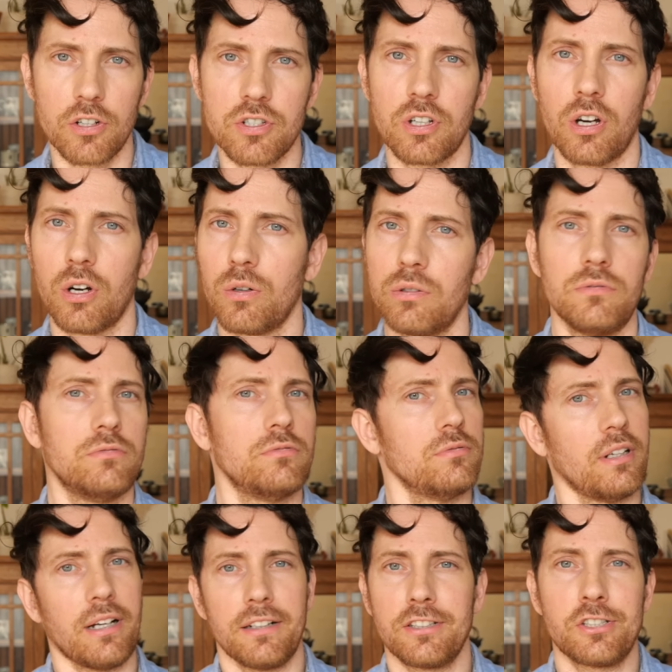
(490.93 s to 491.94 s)
So
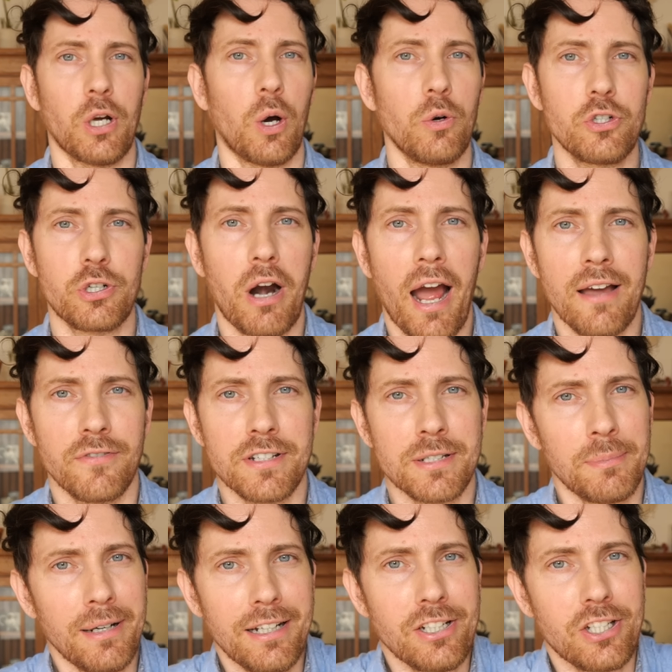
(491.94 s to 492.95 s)
don't drive as
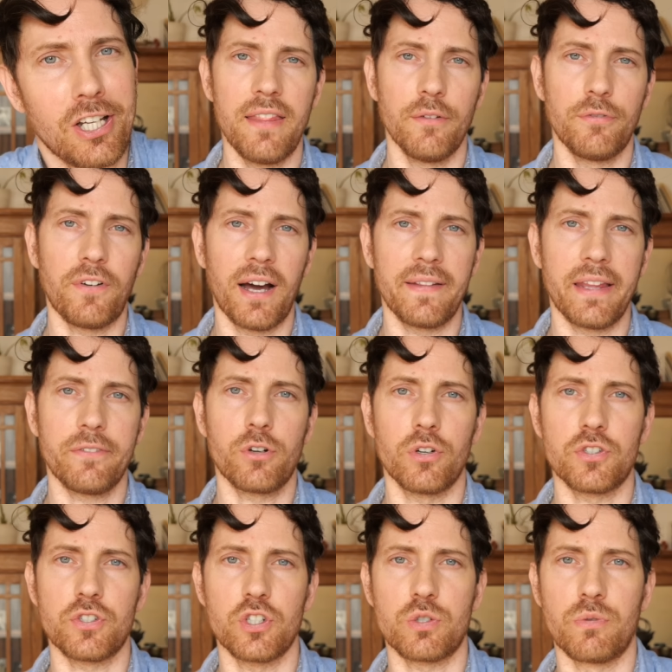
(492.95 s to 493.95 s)
much. And then finally, of
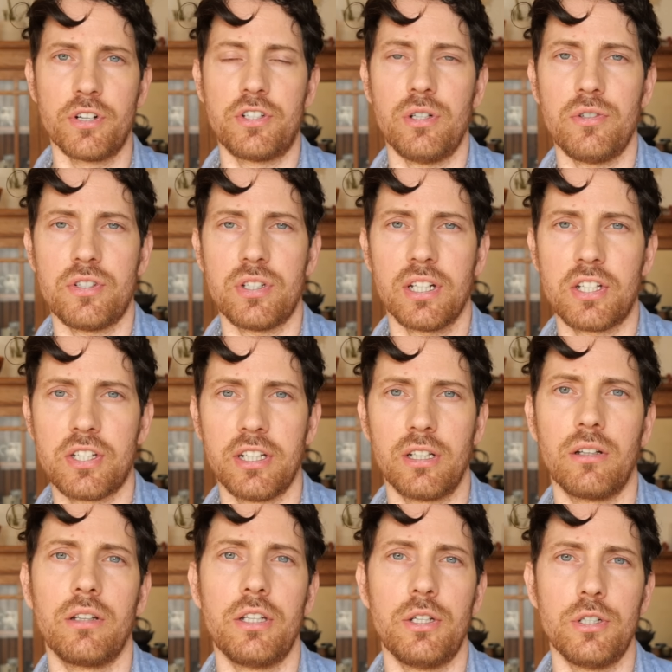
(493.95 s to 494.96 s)
course, there's reducing
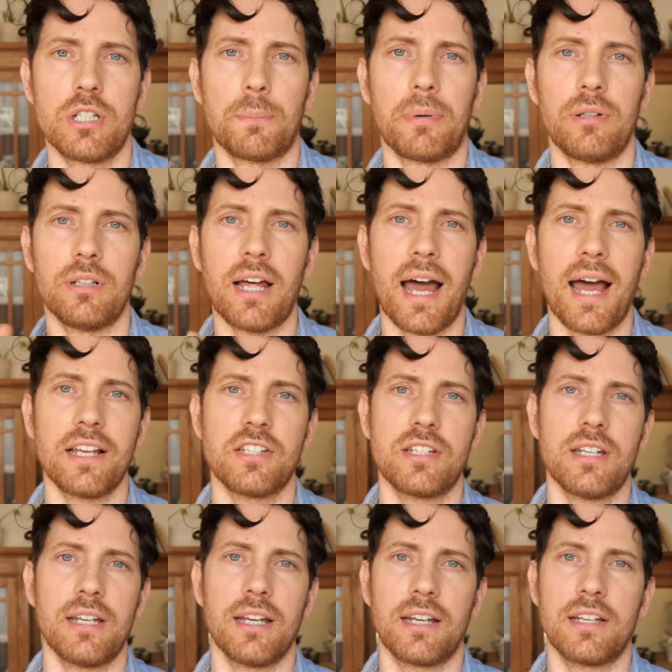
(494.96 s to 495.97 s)
single-use
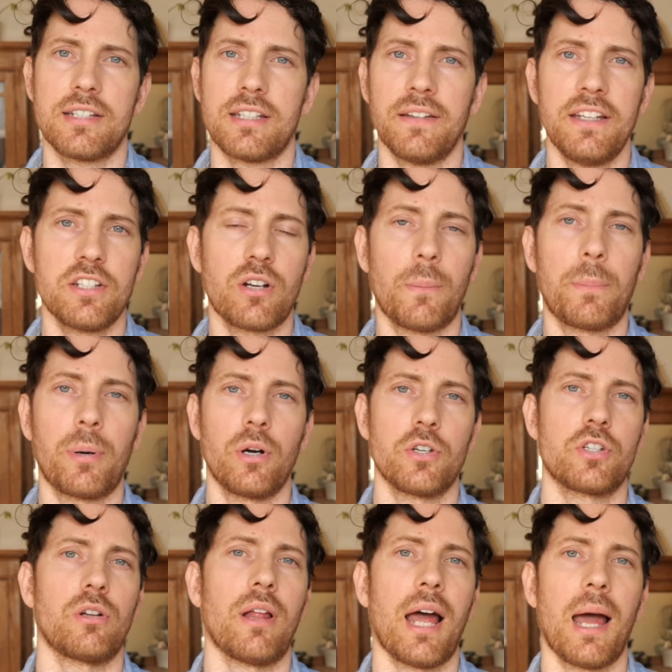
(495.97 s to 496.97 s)
plastics. These are
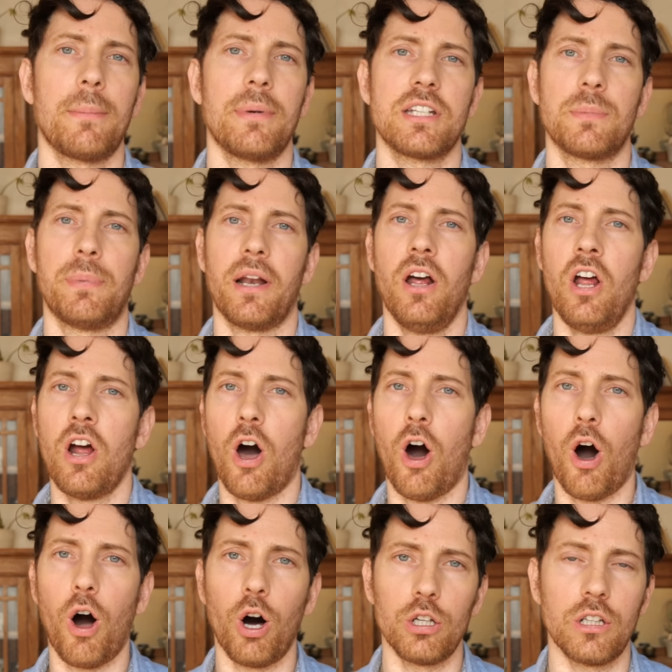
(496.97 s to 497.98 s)
personal habits, but
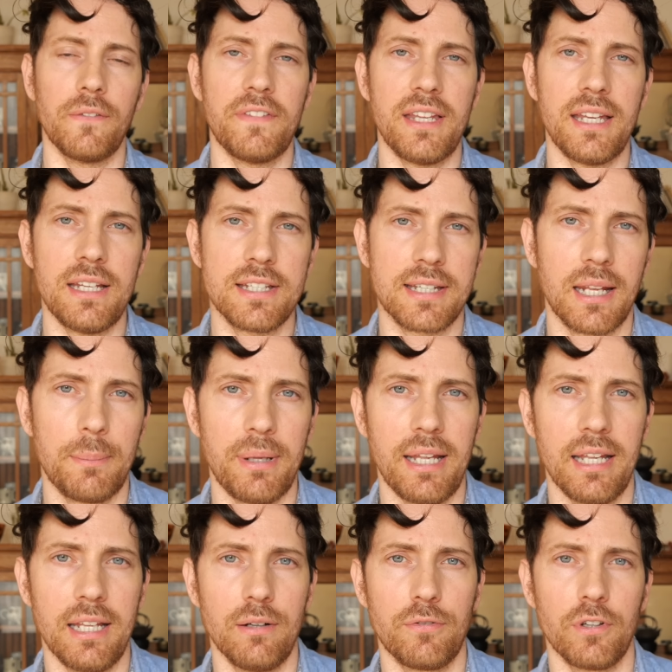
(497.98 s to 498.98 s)
all of these can be
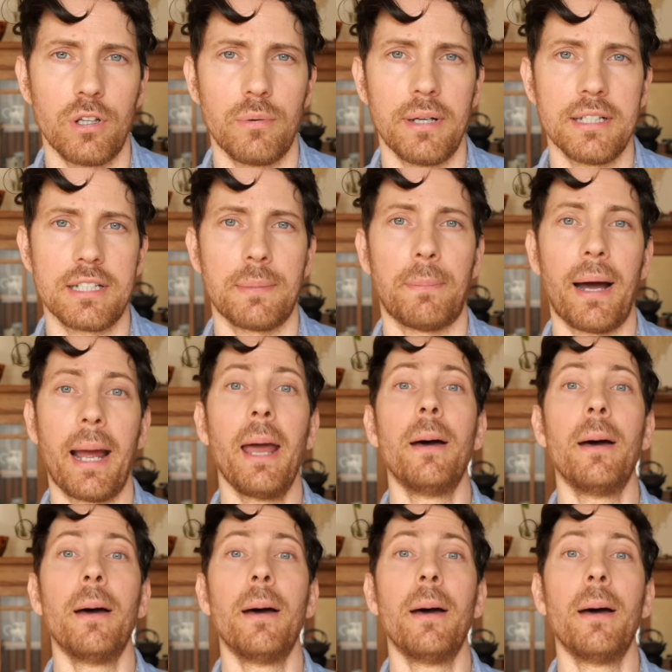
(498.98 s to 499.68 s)
influenced by